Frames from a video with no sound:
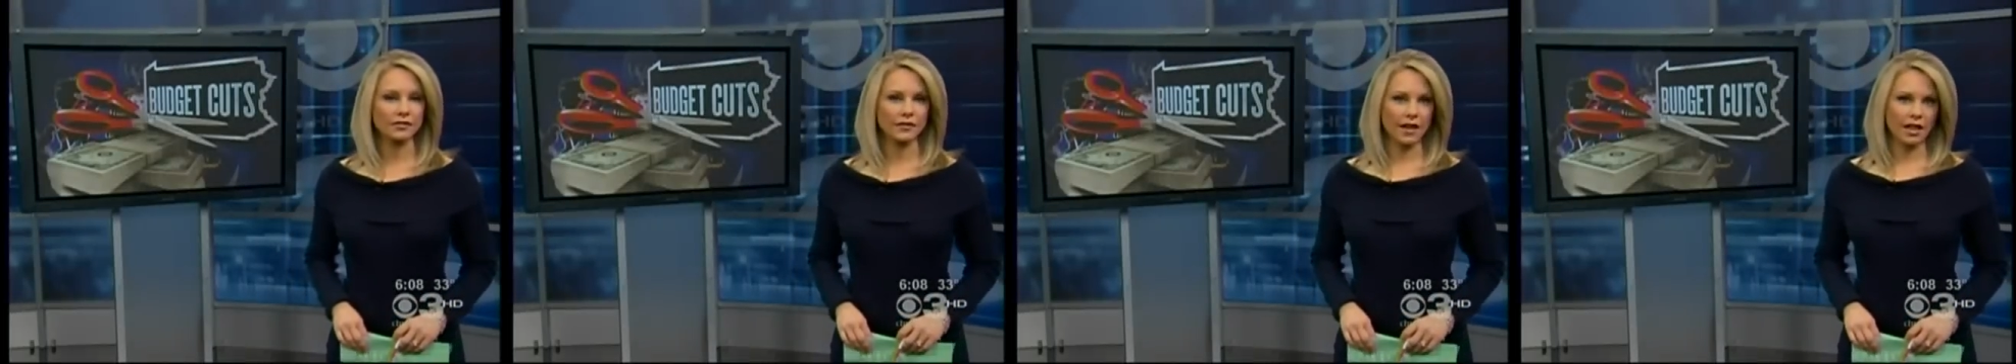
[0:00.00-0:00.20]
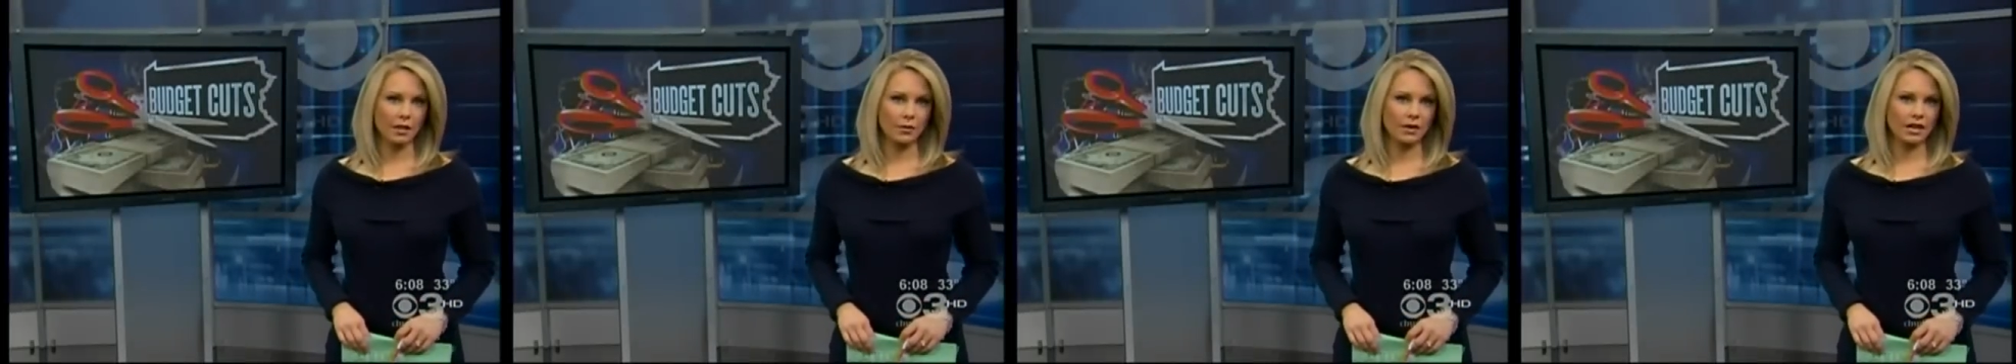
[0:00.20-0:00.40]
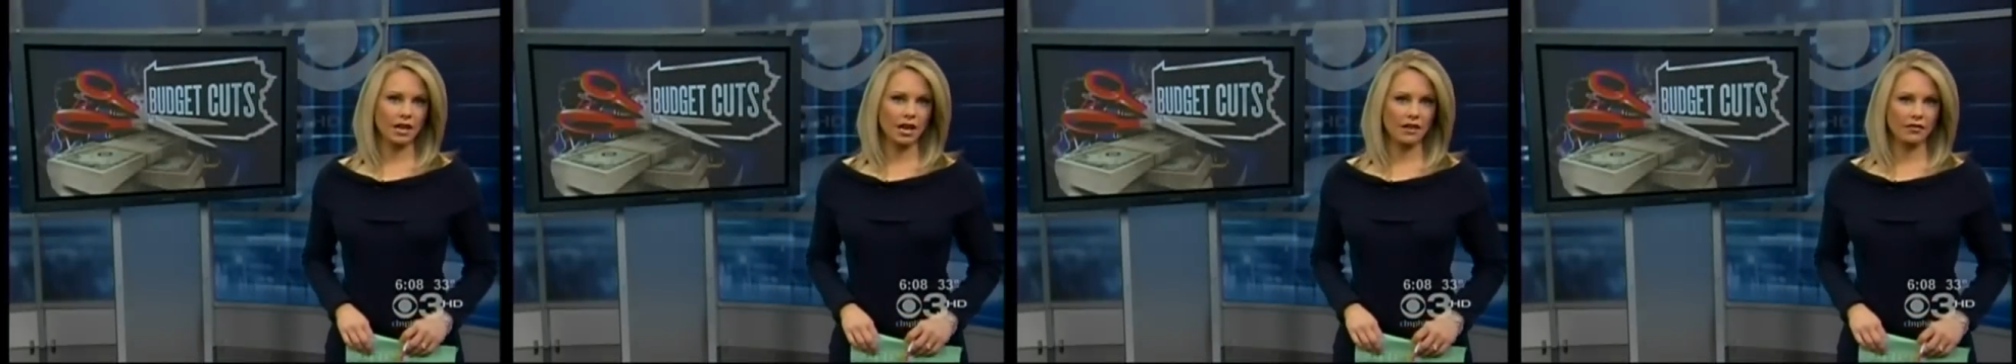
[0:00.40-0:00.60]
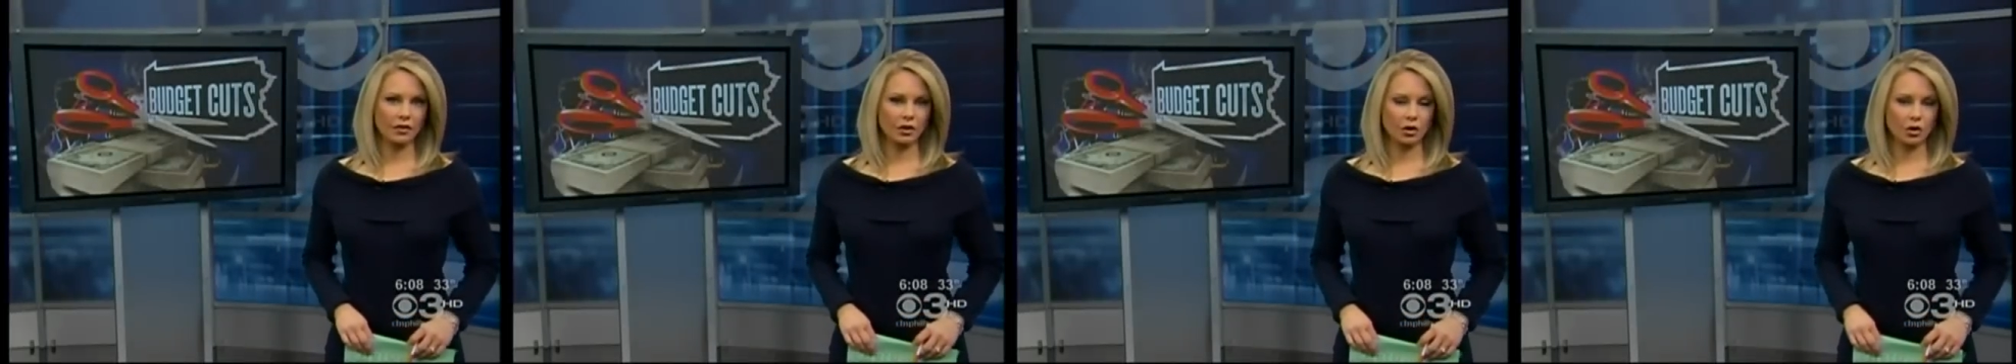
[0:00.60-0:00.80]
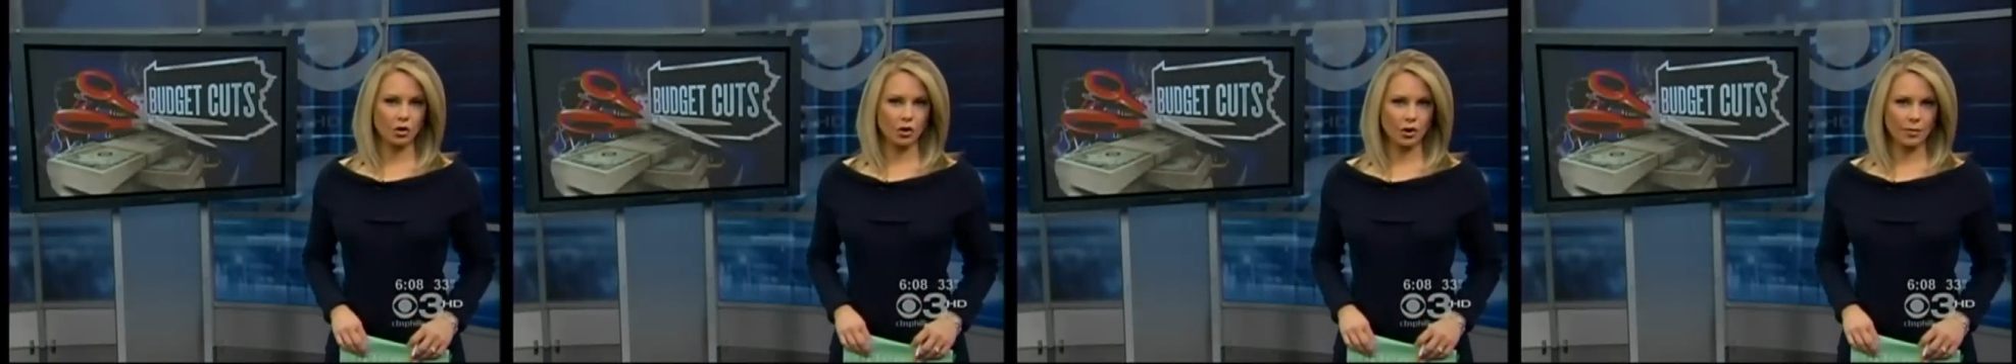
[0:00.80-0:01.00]
following
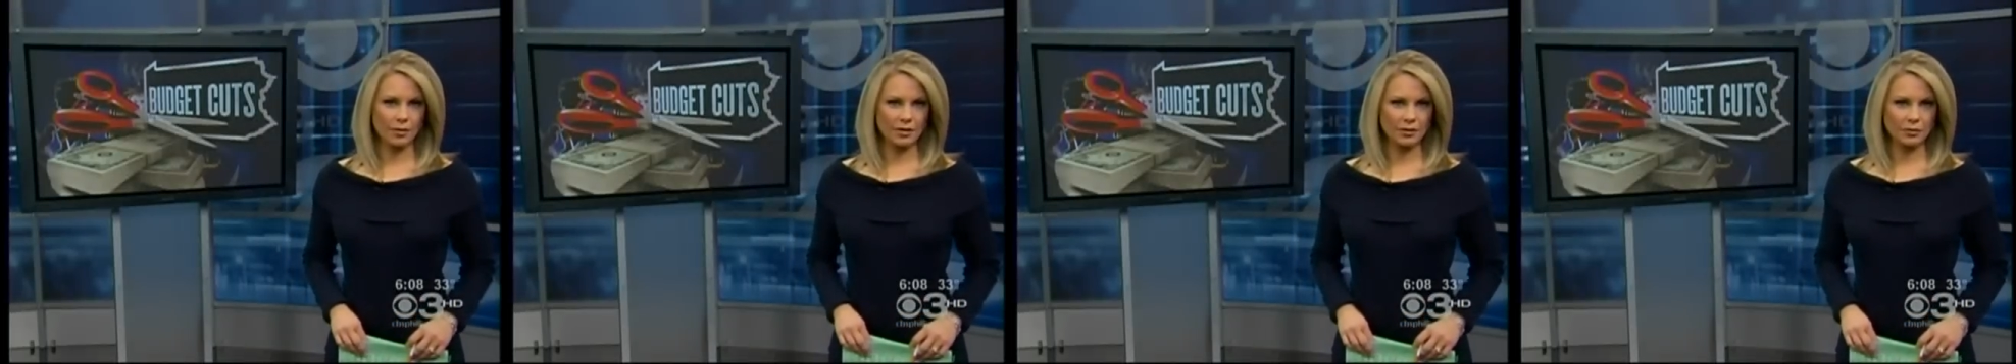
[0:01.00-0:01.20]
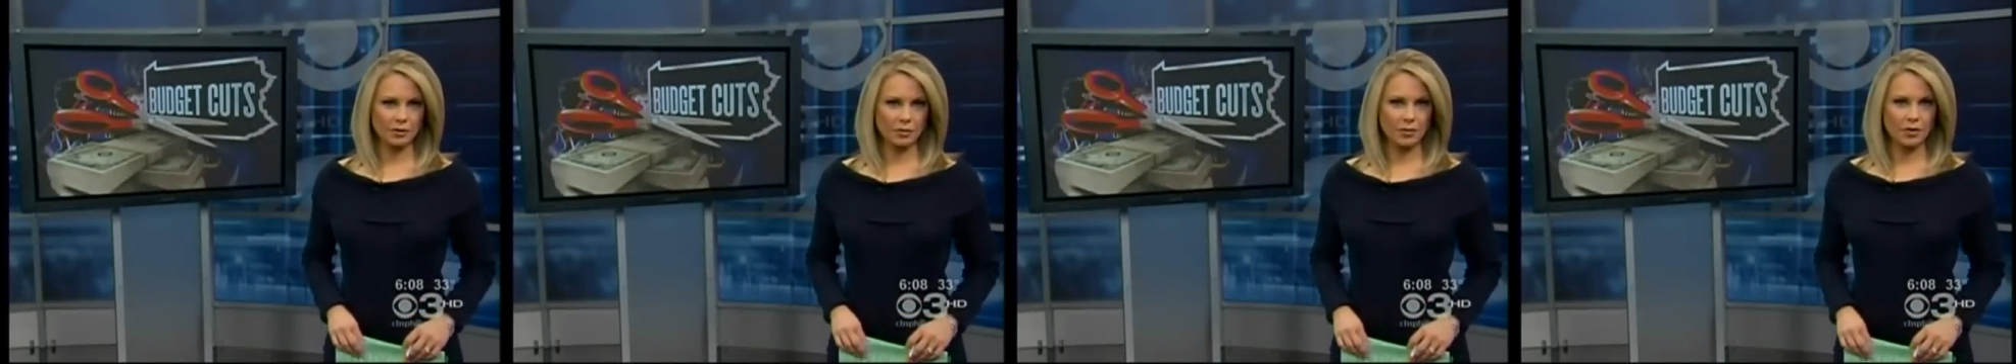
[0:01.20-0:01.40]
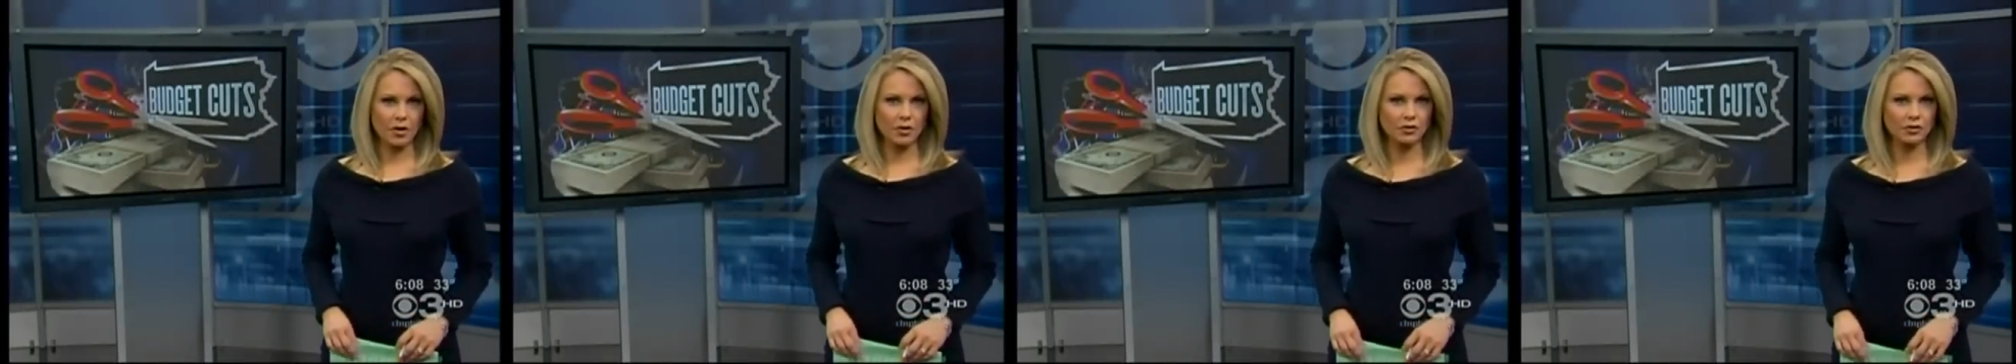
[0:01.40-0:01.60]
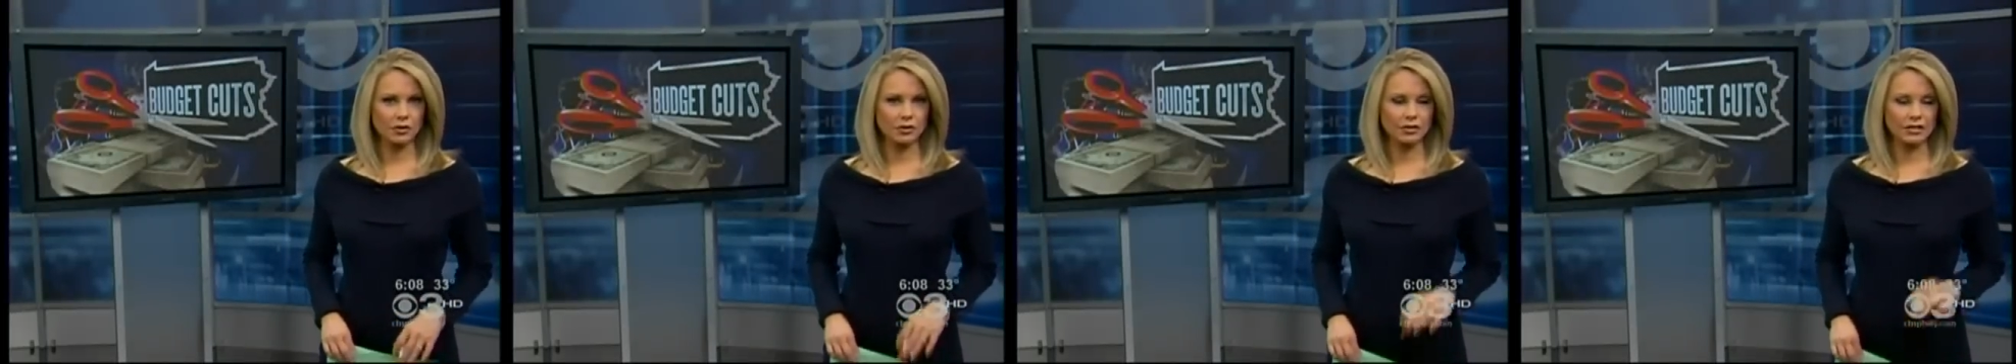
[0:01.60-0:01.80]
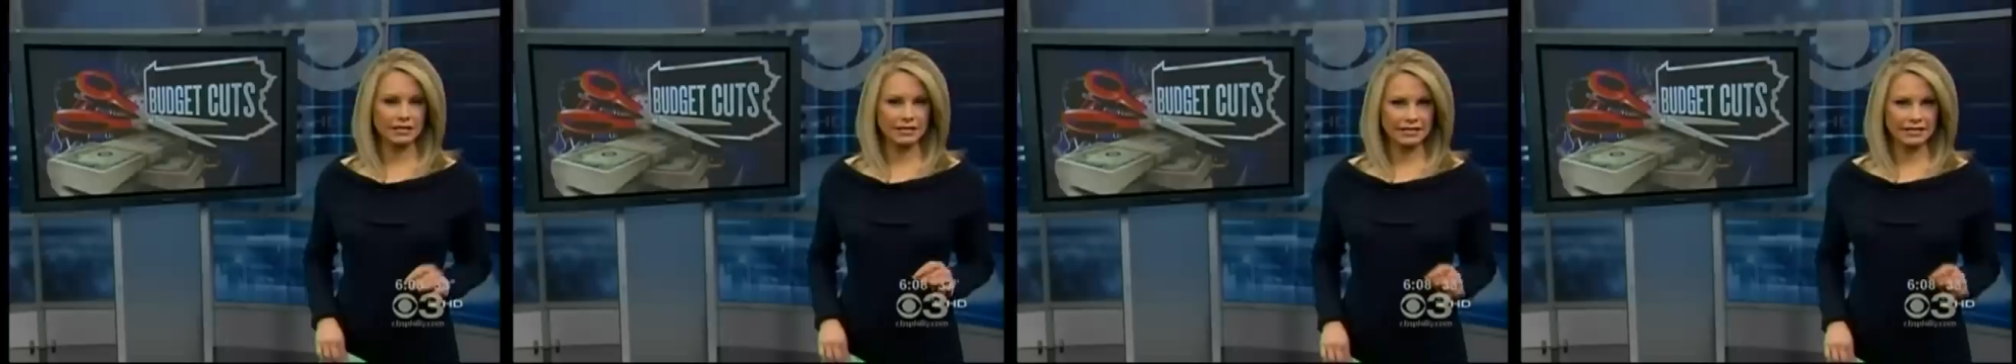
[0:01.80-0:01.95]
Governor Corbett's proposal to